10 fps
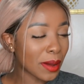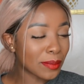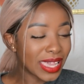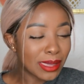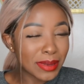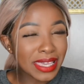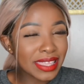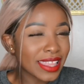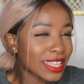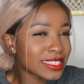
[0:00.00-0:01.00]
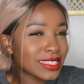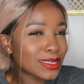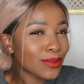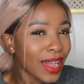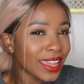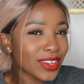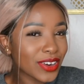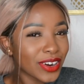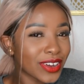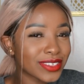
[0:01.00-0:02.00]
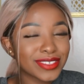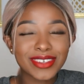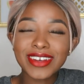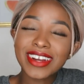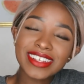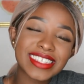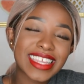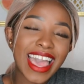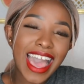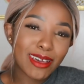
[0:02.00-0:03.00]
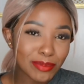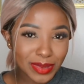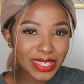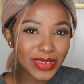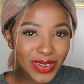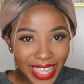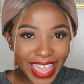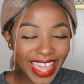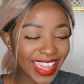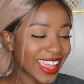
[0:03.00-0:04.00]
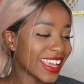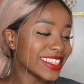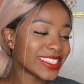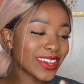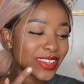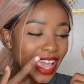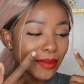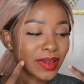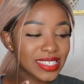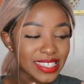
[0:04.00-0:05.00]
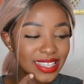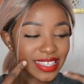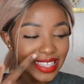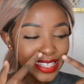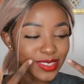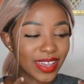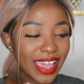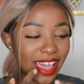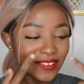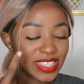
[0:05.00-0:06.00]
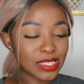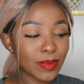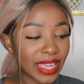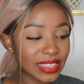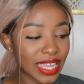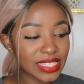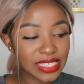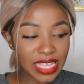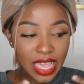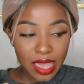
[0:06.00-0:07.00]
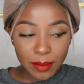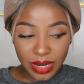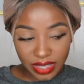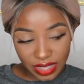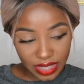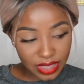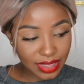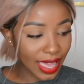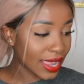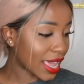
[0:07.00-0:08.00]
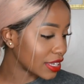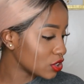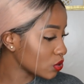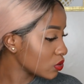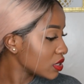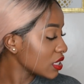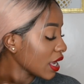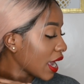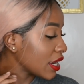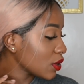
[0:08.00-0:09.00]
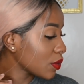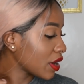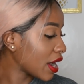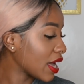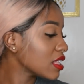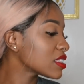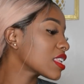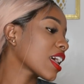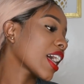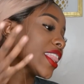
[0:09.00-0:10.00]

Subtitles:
Maybe that's why your girl is happy, okay? So yeah, basically that's why I have the smile lines. But other than that, I don't see anywhere else.